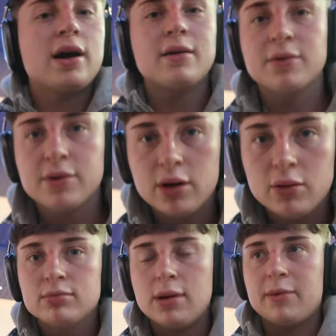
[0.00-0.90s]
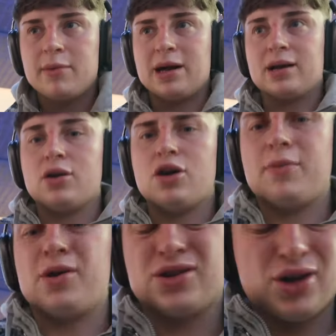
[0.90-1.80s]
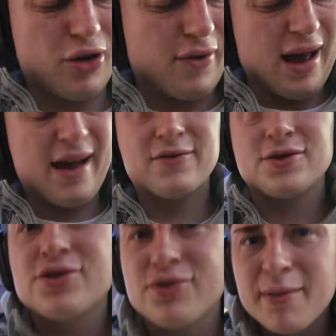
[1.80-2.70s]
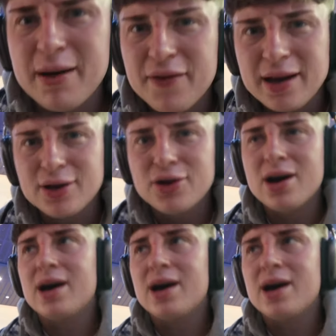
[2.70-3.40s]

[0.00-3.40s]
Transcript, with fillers: I am through my bag of hospital I've just dropped my finger